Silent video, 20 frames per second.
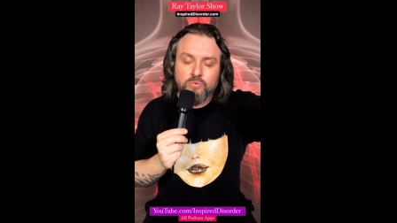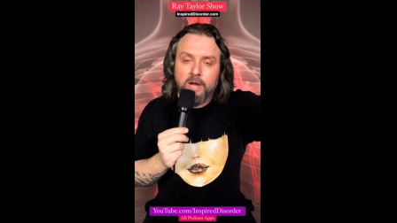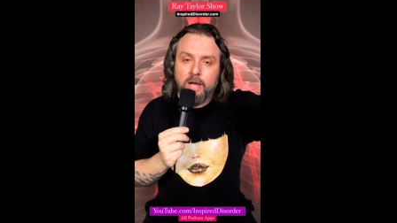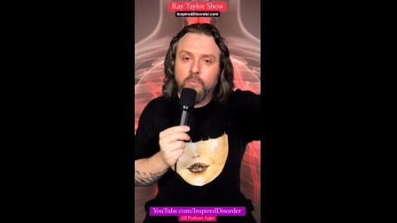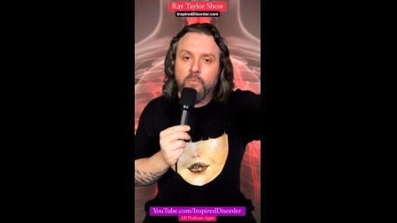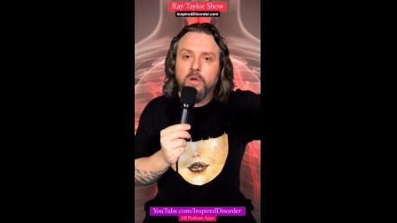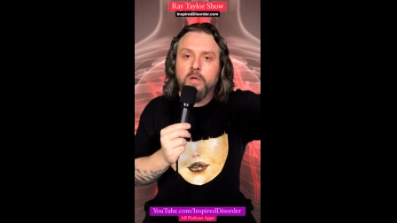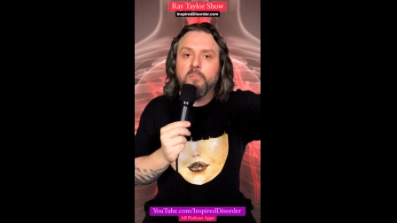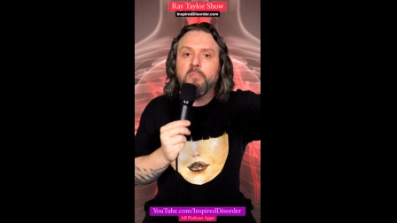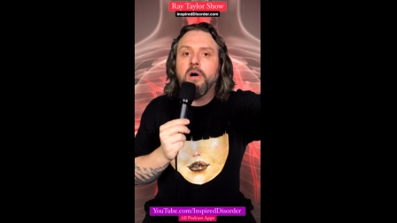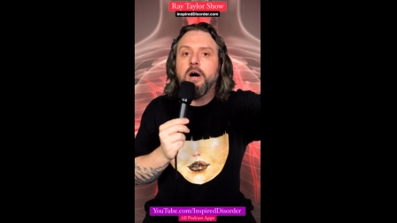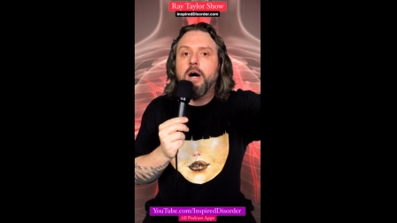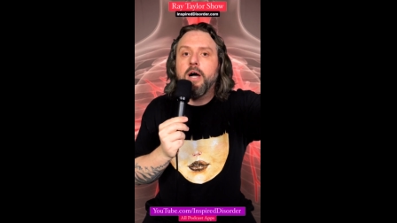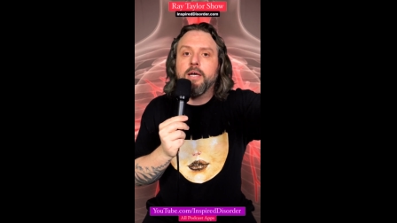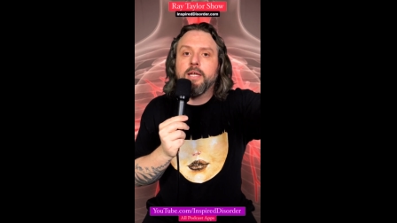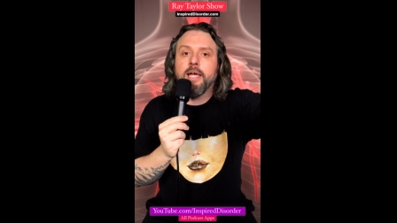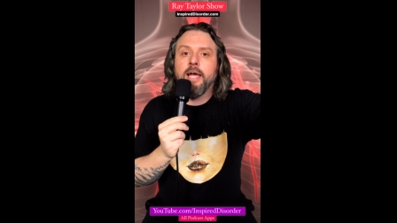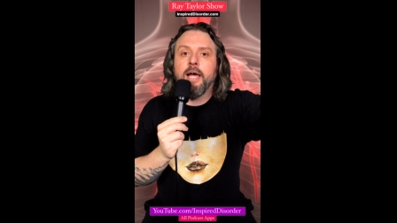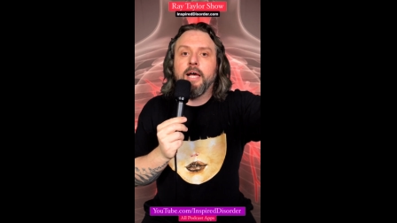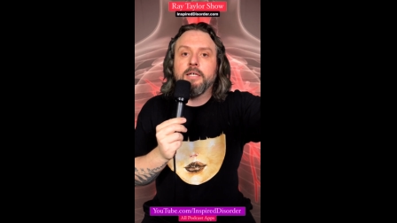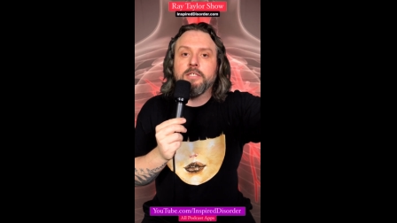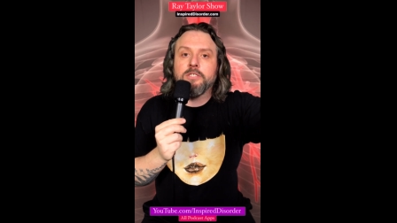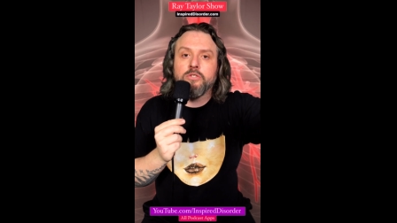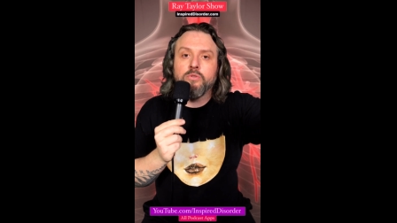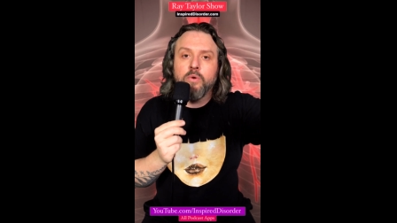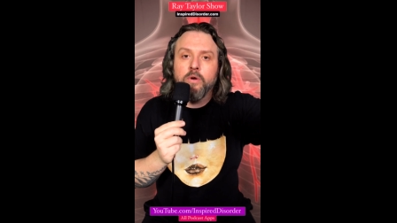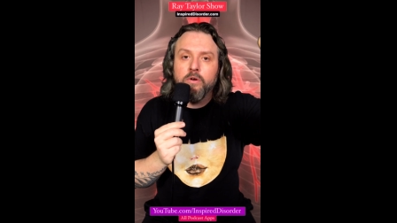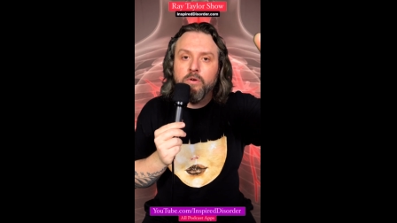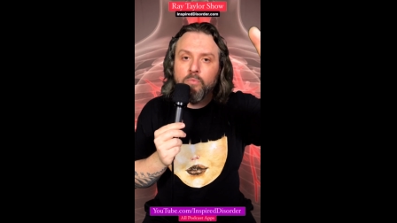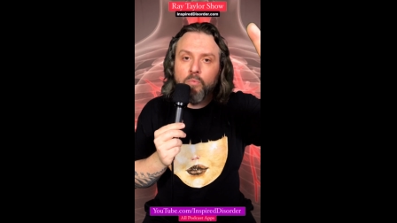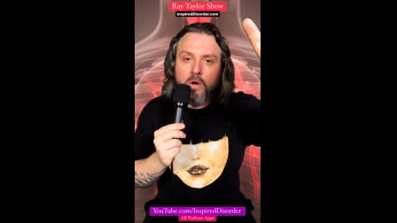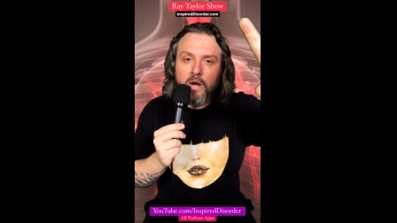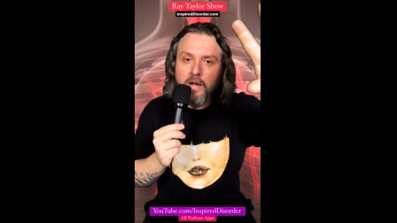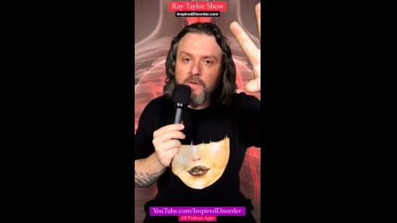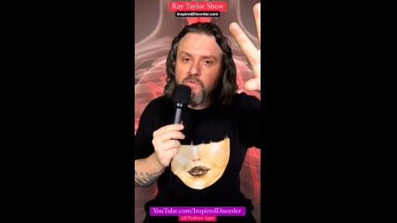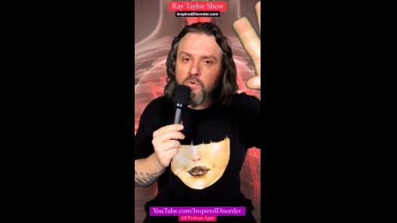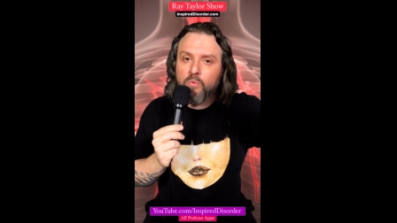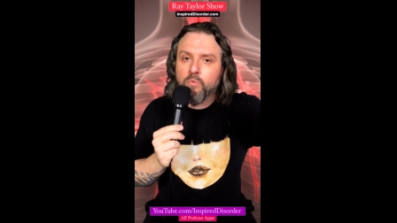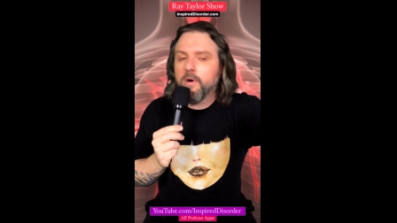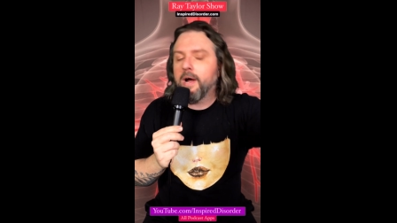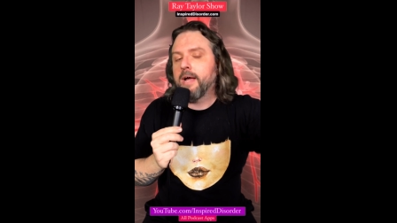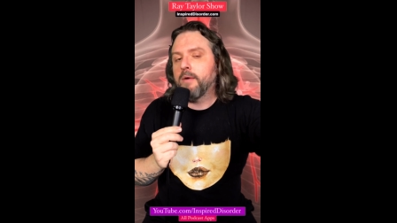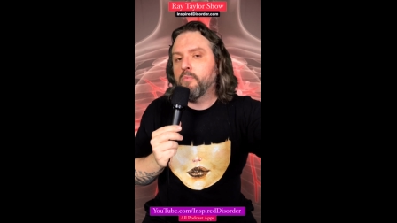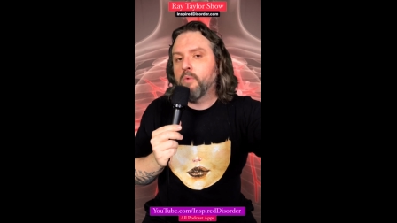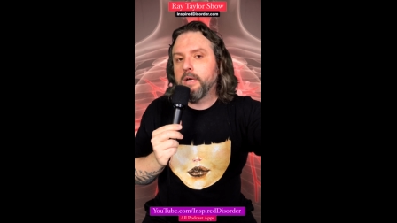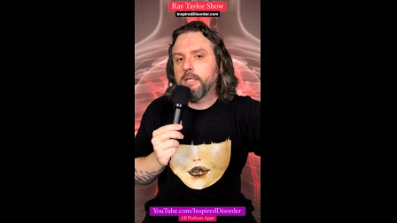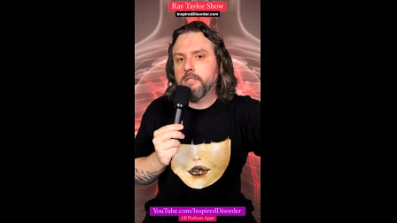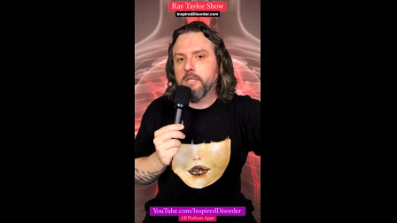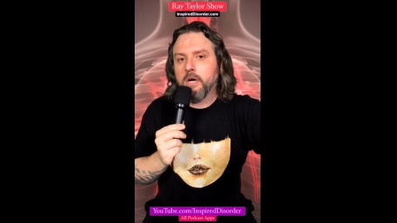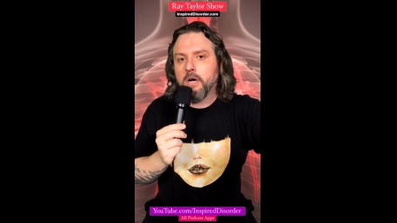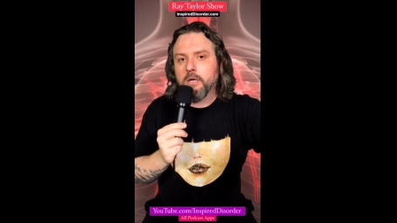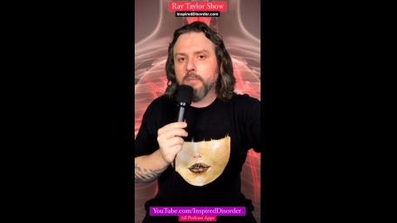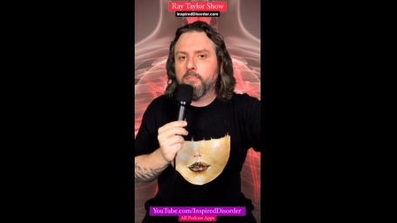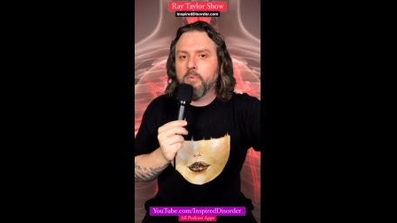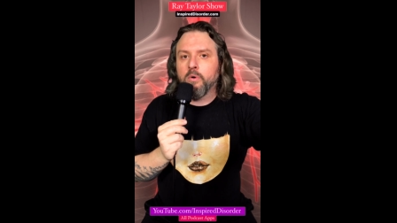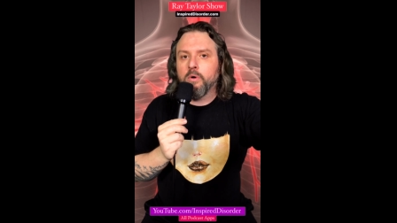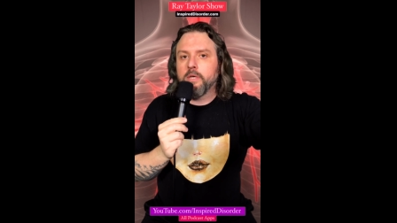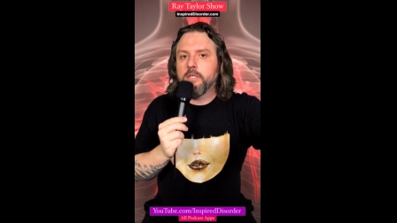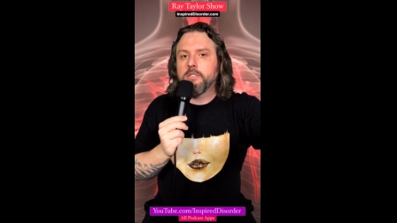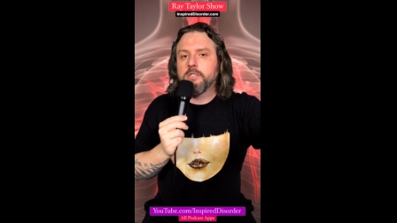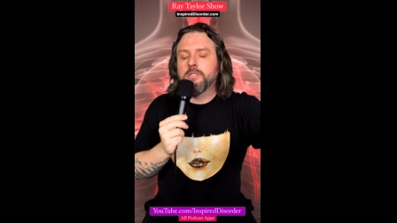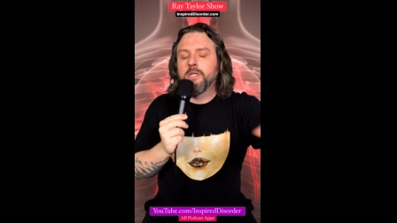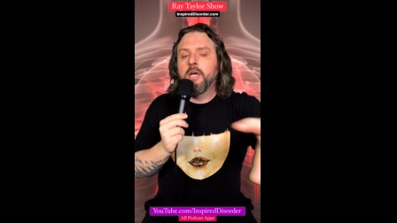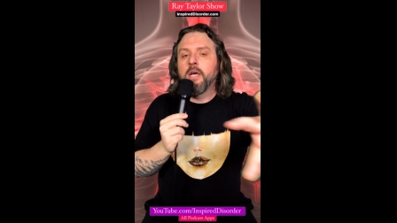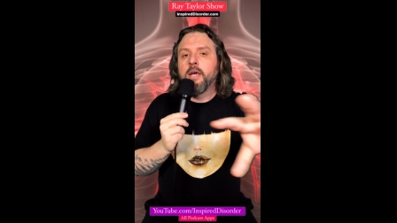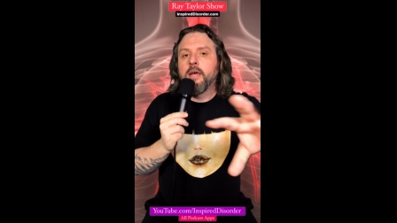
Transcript: right-wing podcast, to hear whatever right-wing talk points